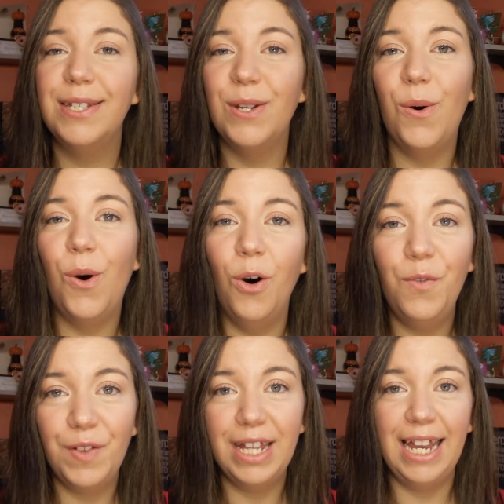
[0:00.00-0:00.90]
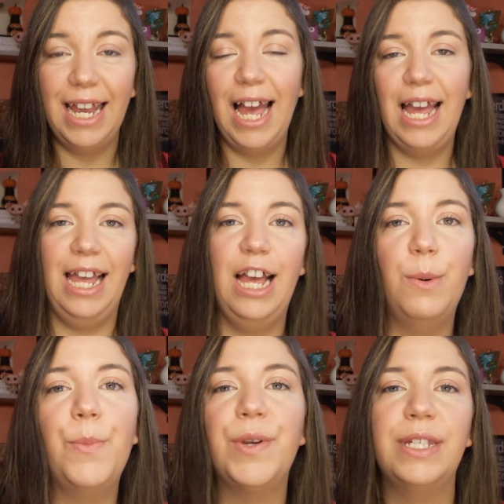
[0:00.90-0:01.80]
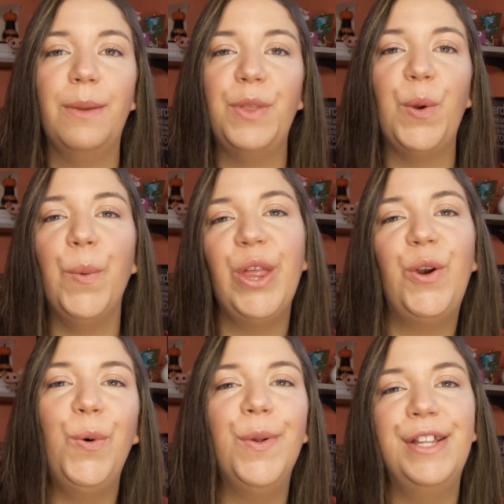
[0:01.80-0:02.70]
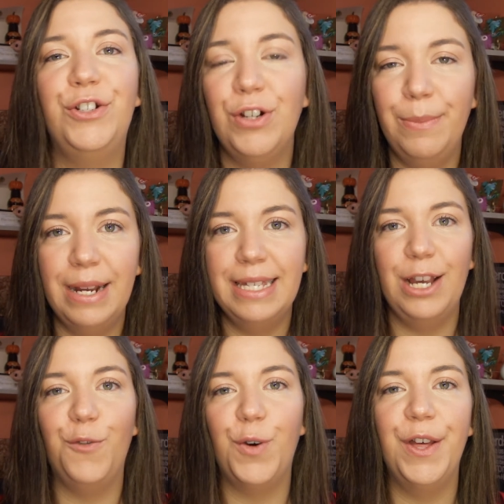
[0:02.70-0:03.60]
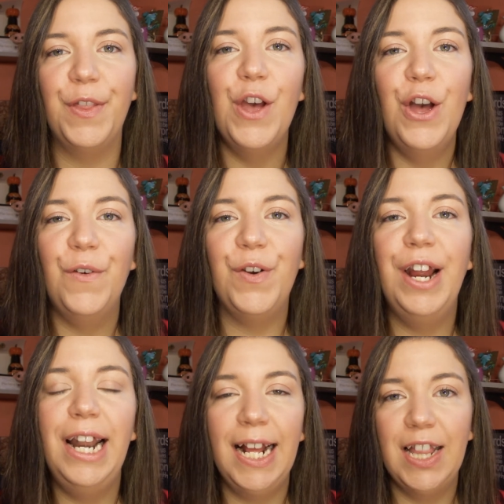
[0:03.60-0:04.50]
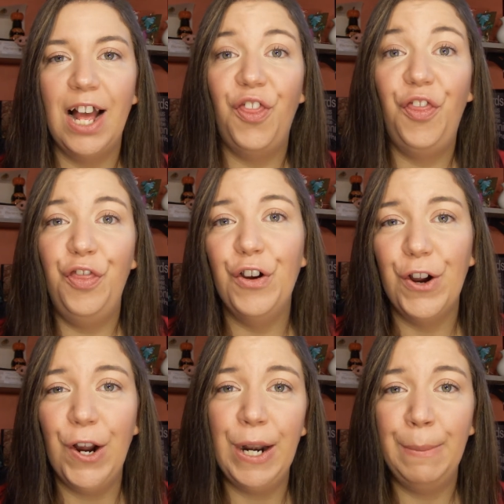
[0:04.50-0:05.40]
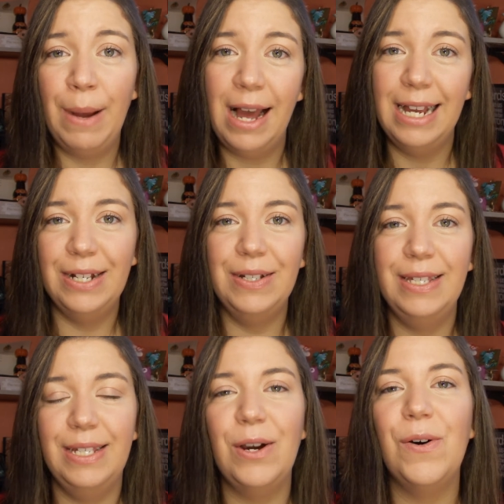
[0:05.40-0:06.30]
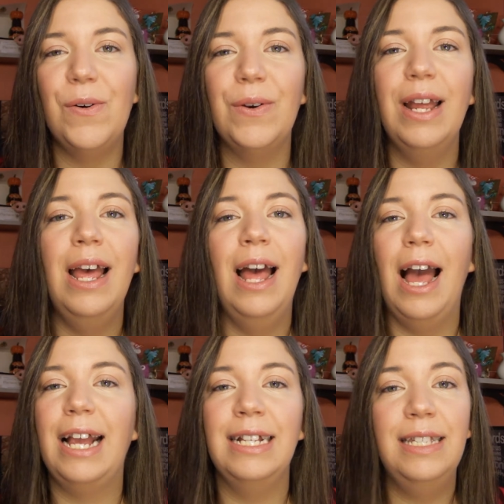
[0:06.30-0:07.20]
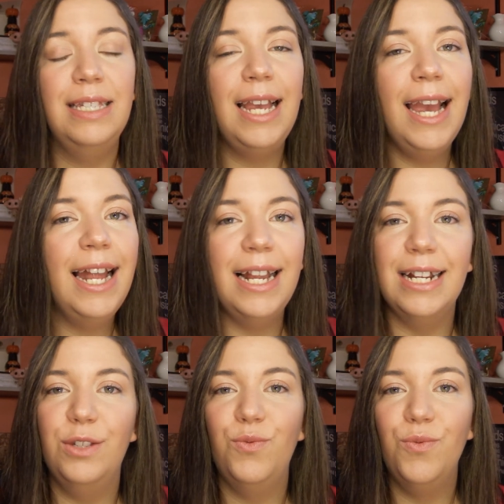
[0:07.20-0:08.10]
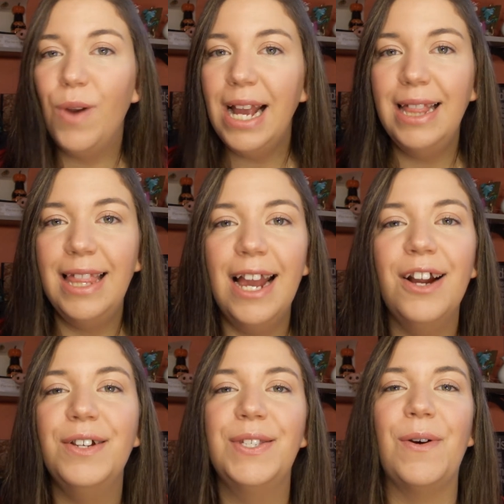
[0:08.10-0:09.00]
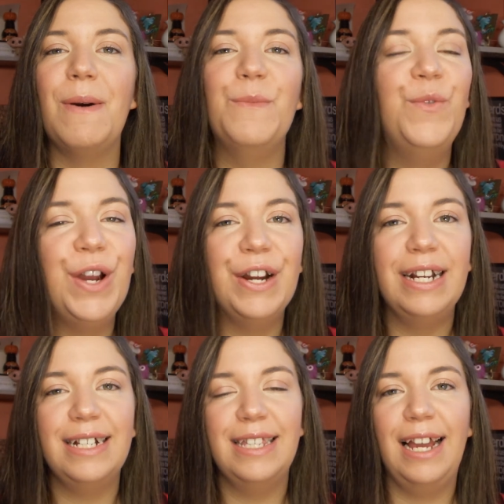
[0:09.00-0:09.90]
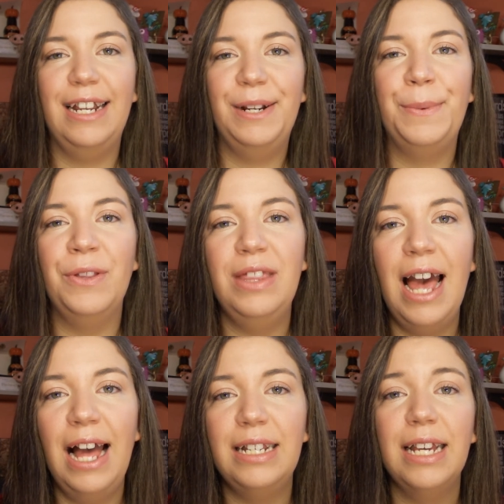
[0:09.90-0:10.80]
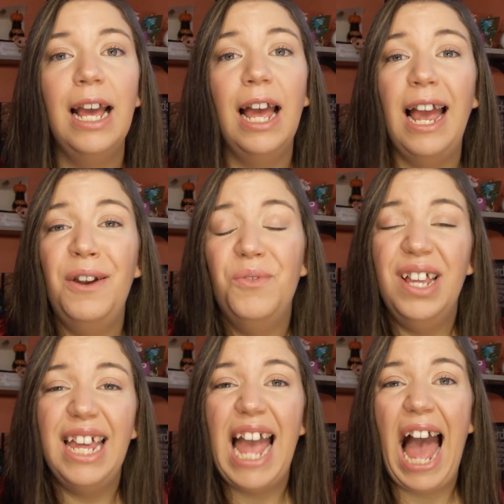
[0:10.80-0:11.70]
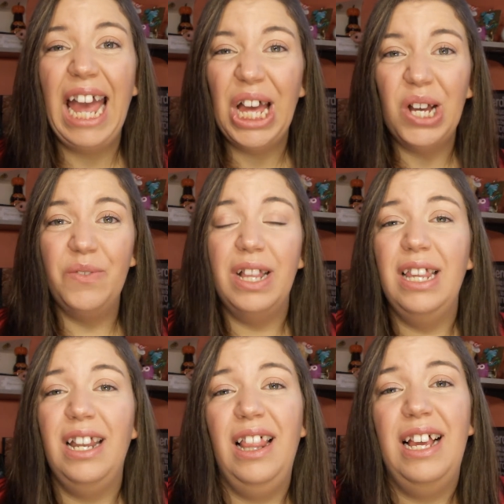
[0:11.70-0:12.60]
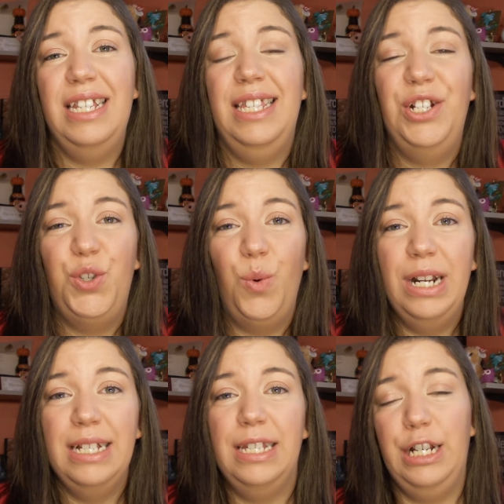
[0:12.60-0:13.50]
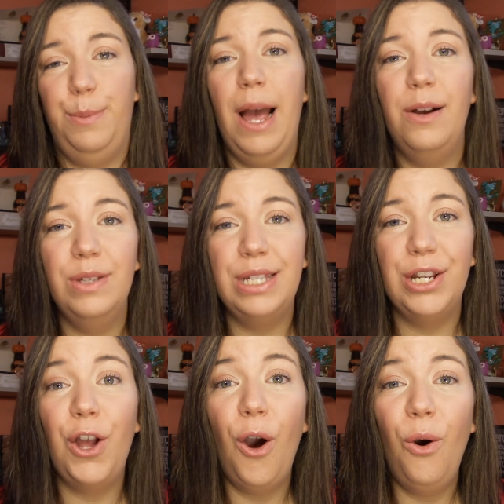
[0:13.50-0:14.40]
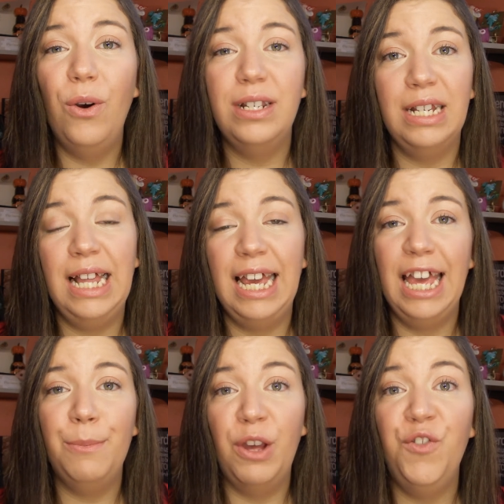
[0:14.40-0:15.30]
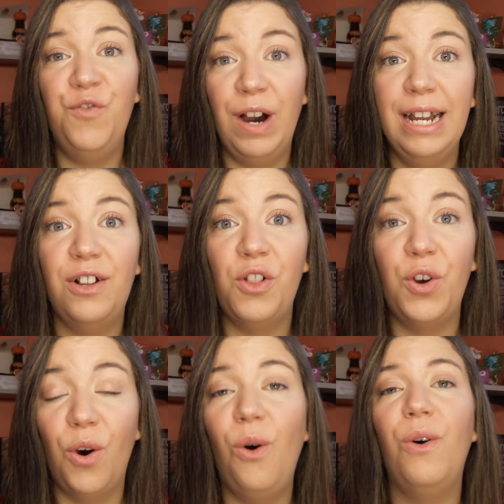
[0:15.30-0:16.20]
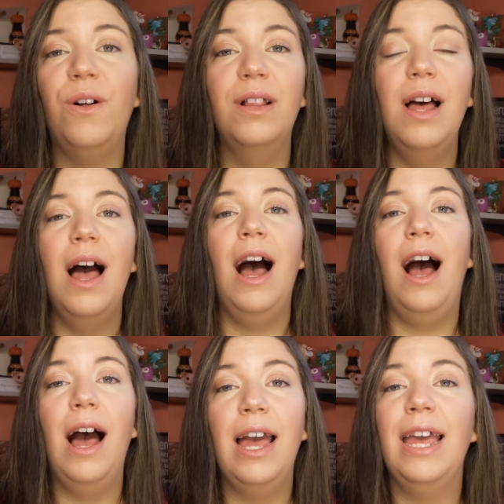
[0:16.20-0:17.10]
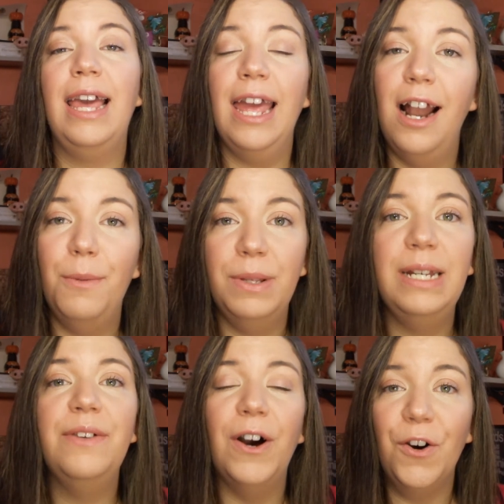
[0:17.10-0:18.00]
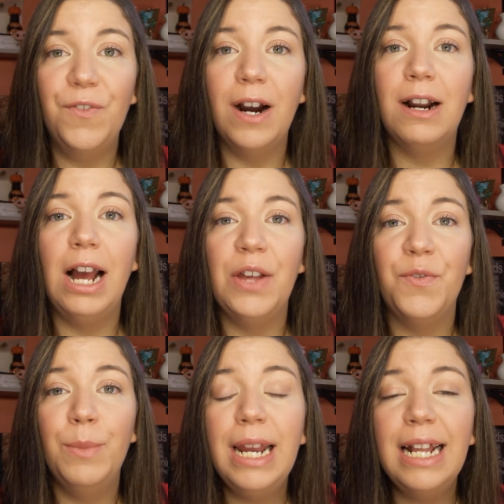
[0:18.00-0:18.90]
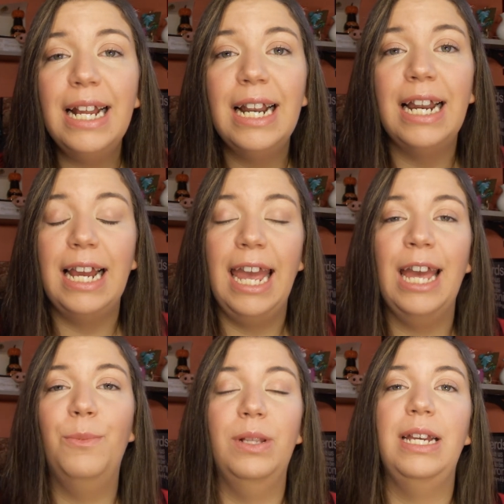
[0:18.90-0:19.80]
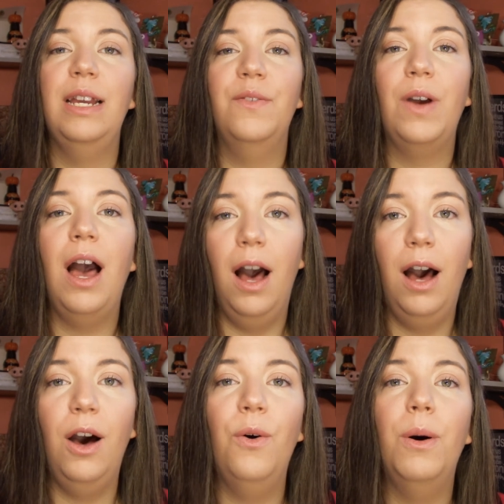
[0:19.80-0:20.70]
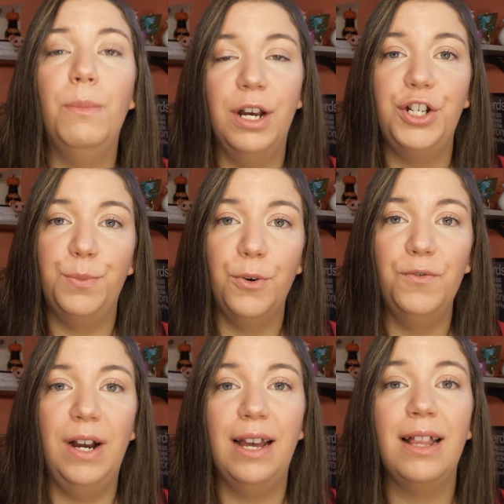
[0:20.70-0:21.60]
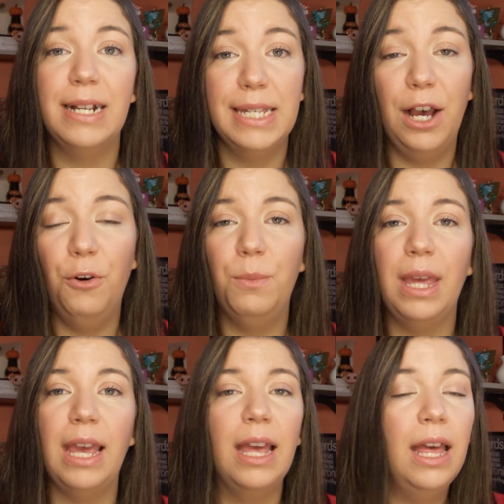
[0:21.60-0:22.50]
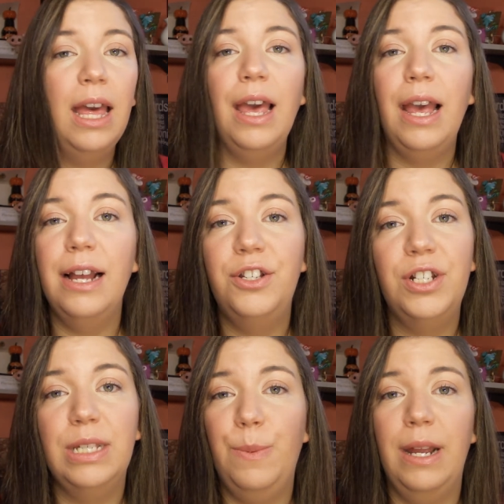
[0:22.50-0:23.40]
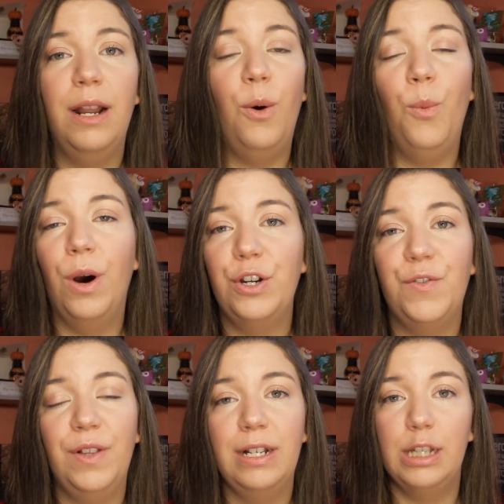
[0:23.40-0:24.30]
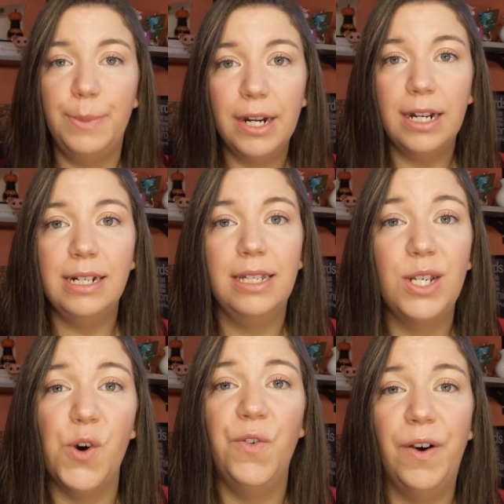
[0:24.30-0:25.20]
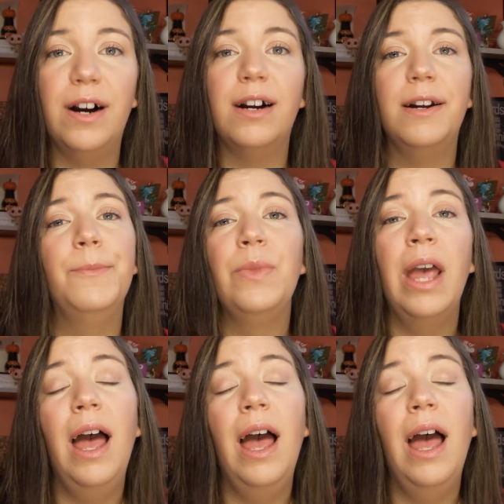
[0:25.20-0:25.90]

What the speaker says: So hopefully I can come up with something really cool to treat myself with for hitting that third milestone. I can see it. It's right there. So I'm very excited about that. And really, I have a little less than 26 pounds to go until I hit my final goal. I cannot believe how far I've made it, and I can't believe how much Profile has helped me. It's just been a wonderful experience so far.